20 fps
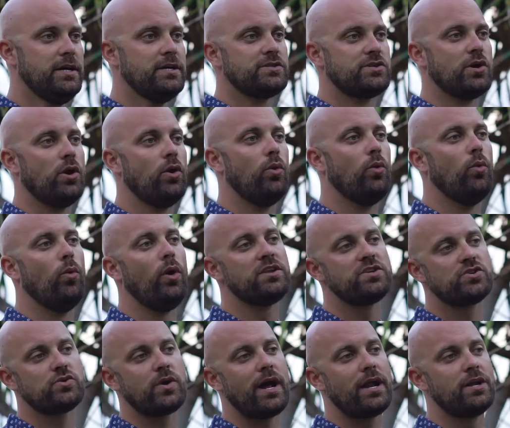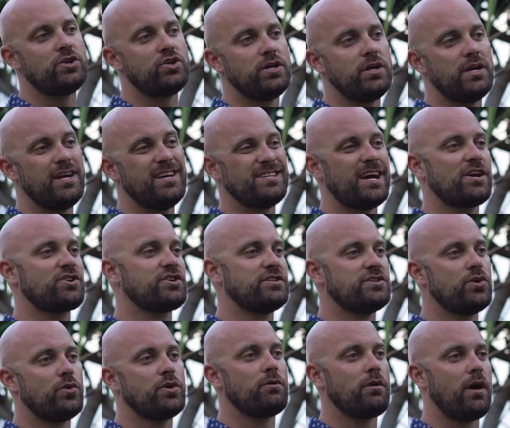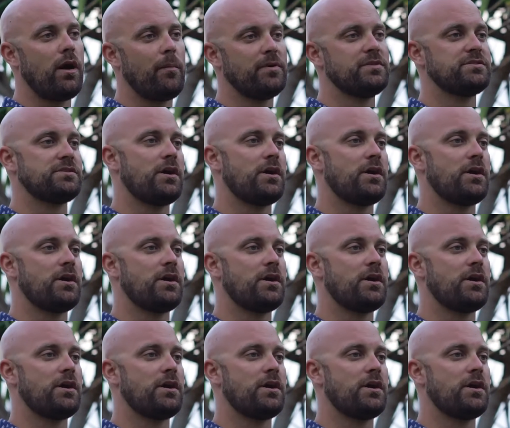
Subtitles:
So one strategy is actually Tony Robbins'